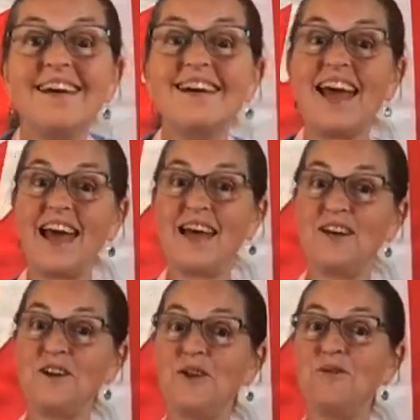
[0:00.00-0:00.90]
And
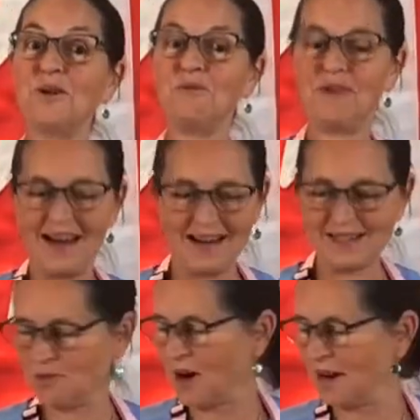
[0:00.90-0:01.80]
you can relax
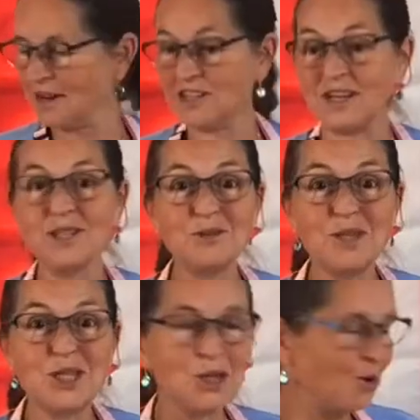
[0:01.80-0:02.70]
while I just do the
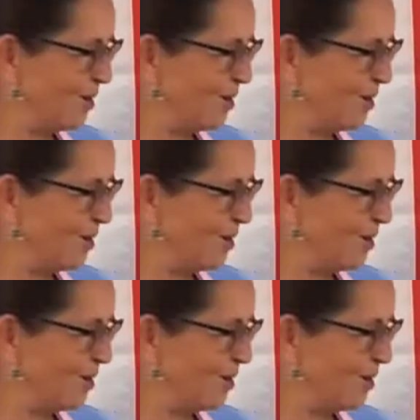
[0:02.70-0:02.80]
chocolate